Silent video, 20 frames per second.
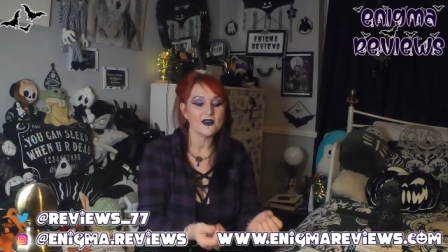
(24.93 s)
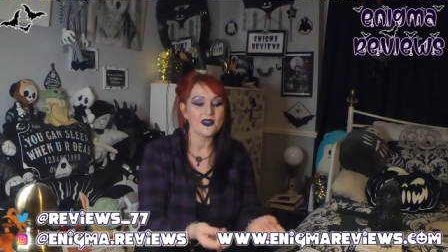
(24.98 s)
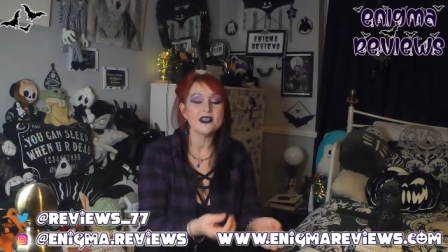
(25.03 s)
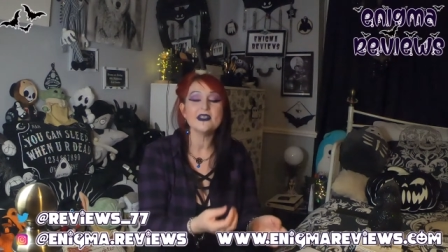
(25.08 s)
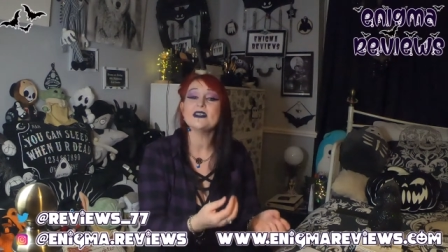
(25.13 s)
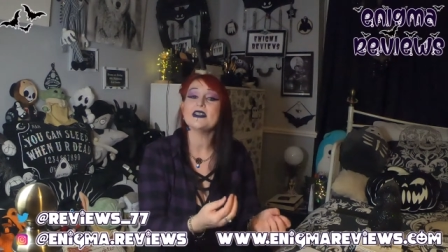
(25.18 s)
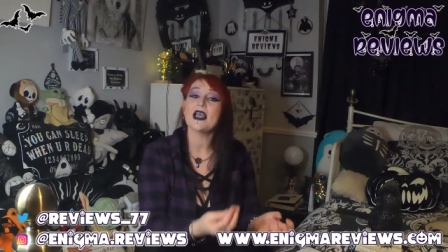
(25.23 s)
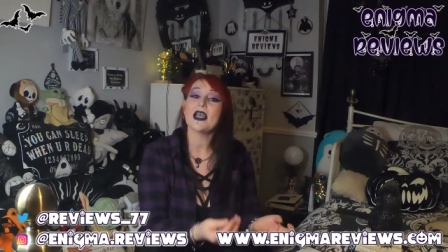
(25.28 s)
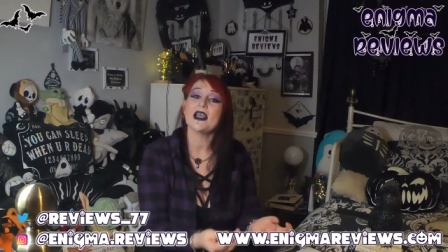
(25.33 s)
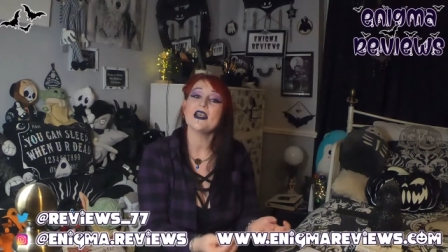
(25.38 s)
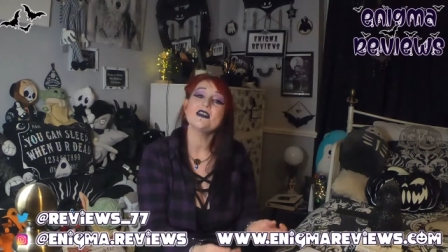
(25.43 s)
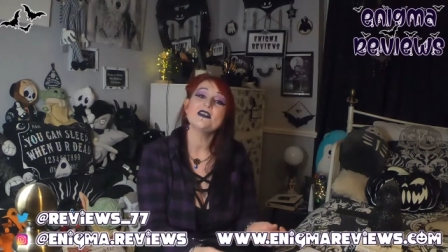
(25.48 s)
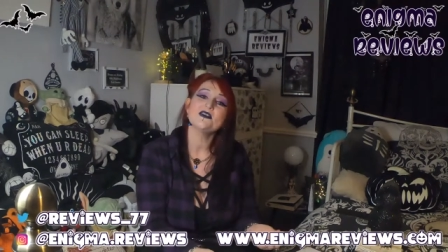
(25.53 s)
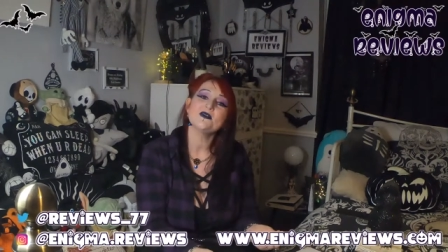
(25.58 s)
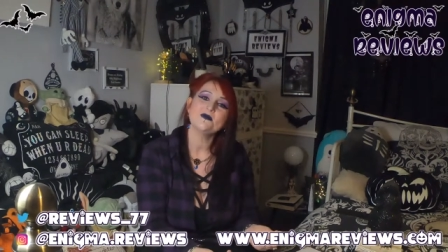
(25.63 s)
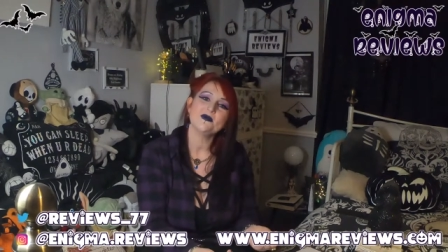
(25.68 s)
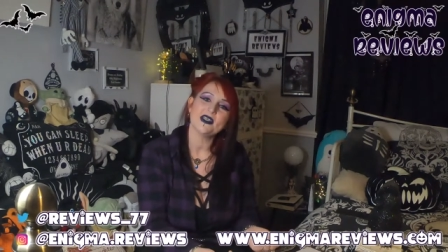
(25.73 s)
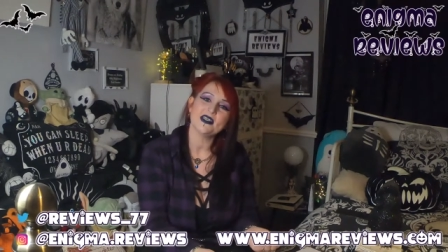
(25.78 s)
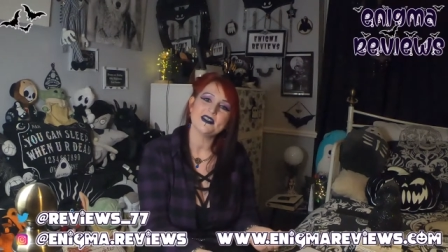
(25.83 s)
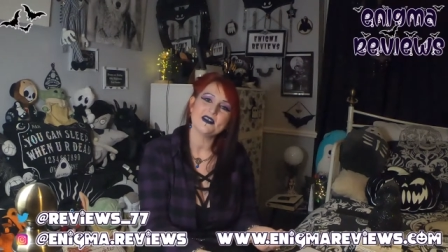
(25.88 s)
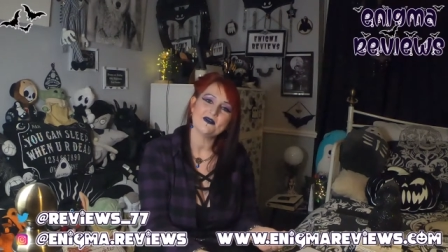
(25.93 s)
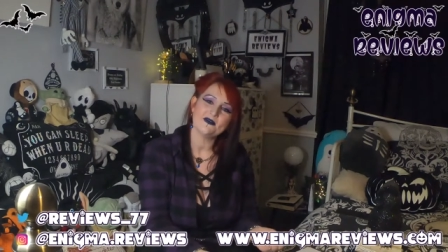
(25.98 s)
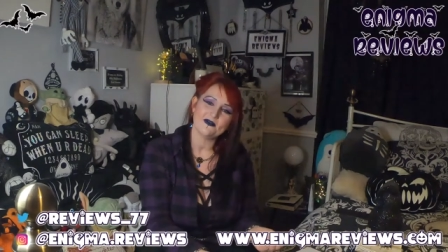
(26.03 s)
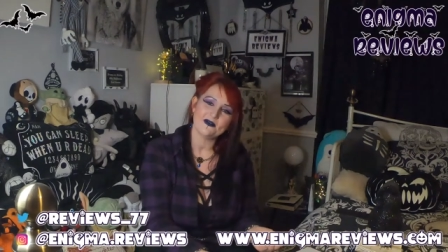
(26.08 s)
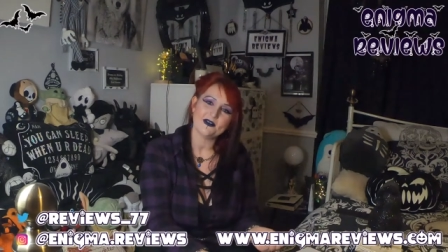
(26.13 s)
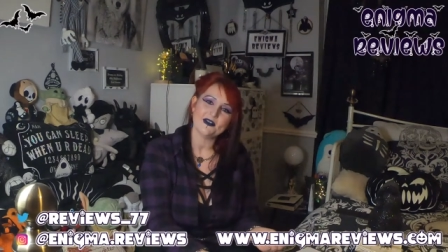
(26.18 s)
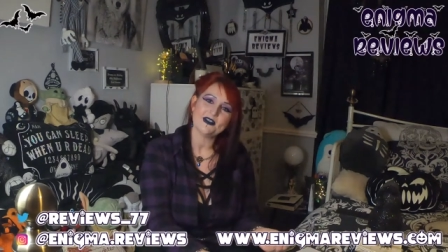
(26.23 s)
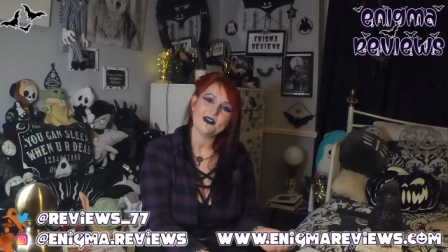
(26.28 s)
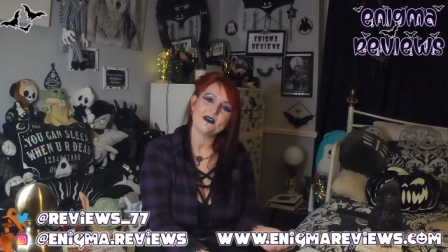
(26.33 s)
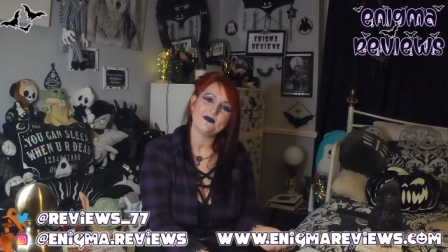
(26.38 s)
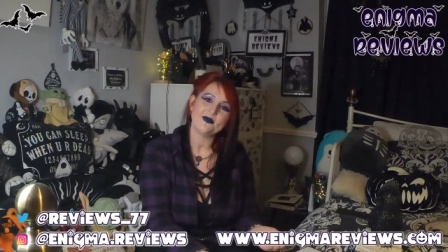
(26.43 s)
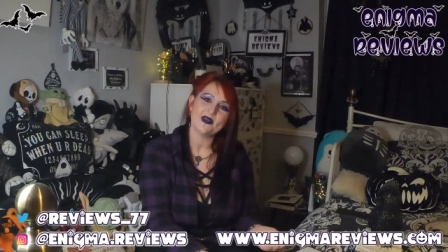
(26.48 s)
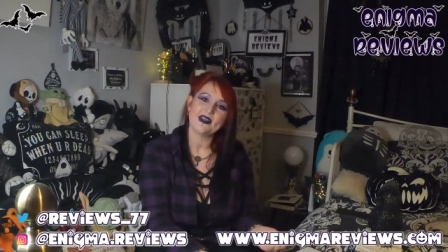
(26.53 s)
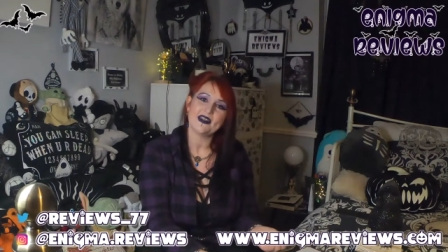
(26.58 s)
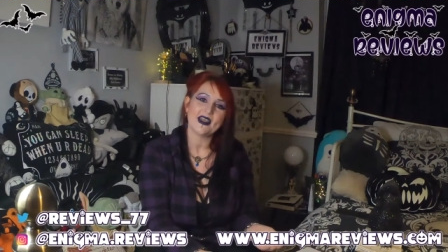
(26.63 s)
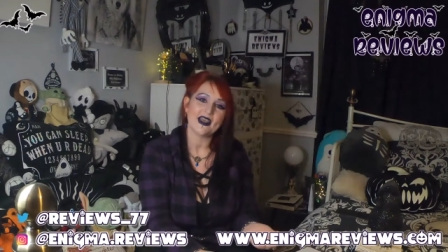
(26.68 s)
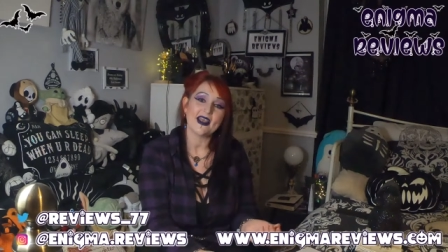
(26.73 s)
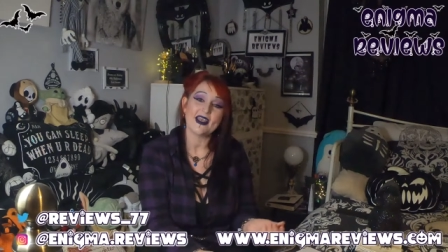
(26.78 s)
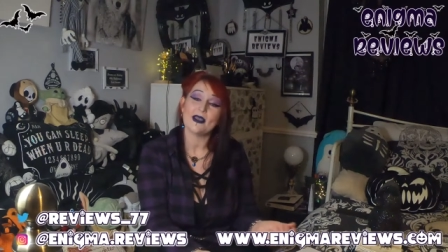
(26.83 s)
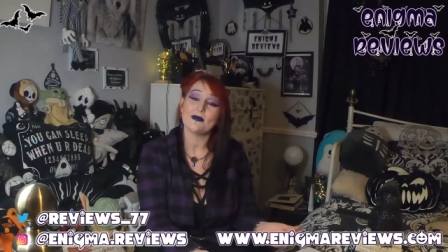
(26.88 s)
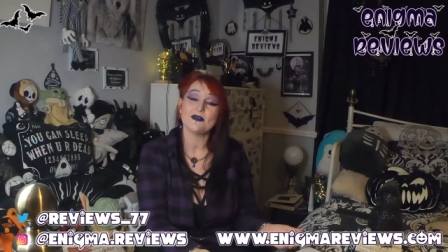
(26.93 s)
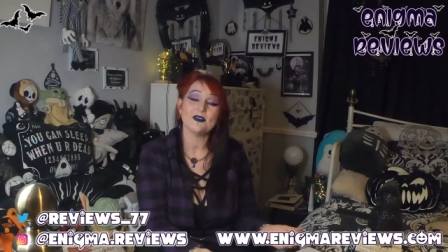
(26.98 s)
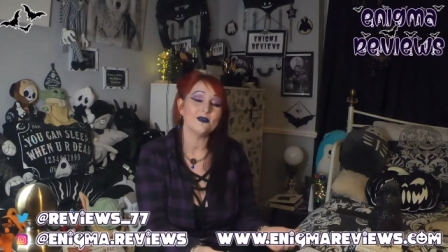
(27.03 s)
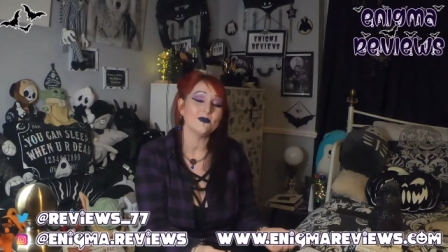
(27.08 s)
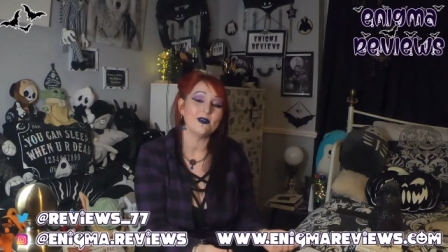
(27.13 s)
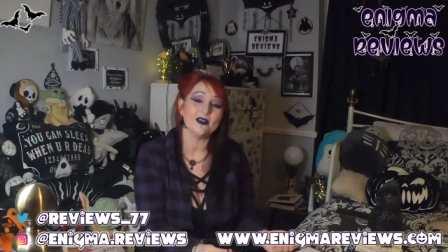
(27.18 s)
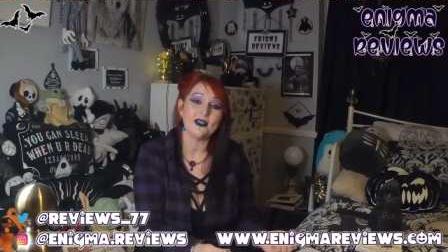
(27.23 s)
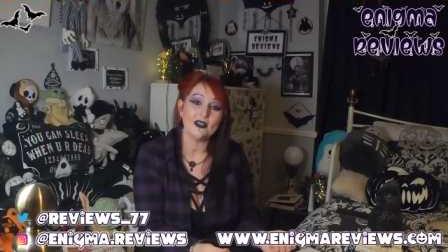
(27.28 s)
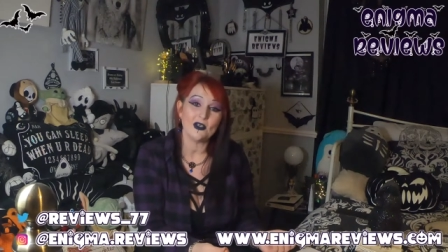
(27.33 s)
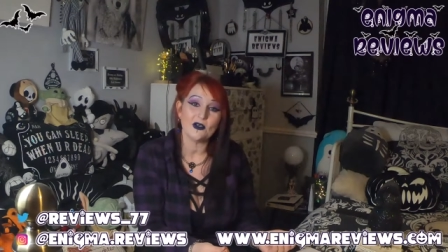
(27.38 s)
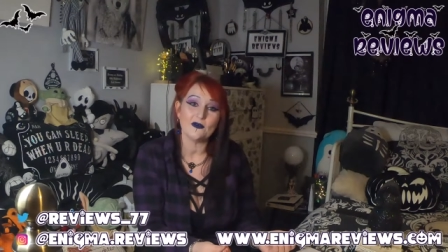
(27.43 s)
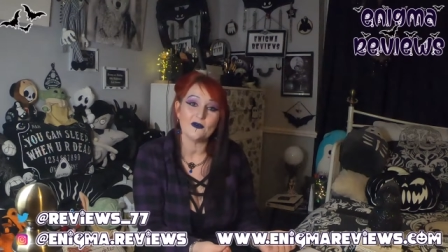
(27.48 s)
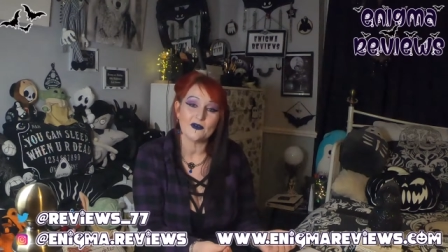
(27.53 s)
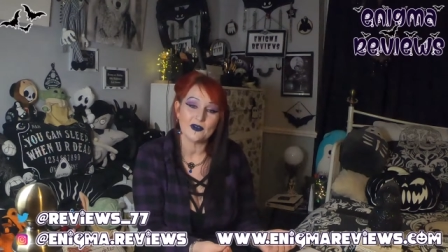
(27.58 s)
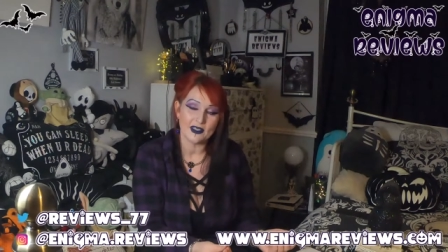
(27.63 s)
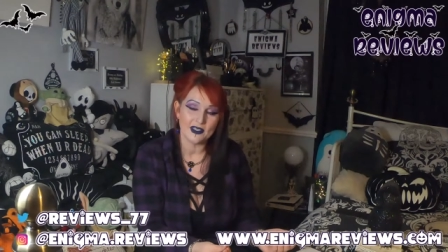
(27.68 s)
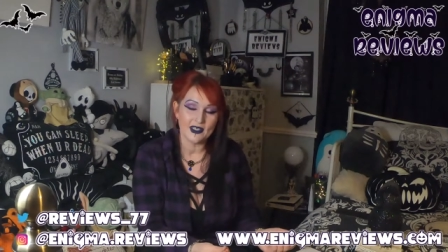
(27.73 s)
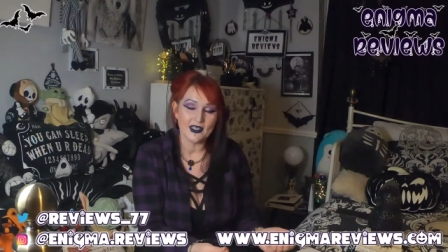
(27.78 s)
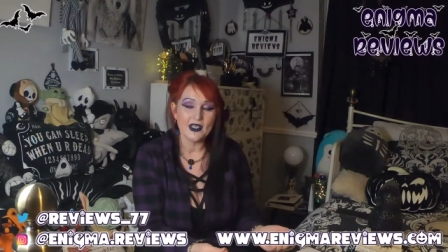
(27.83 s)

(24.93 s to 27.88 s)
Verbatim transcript: this item that's in front of me that I absolutely love.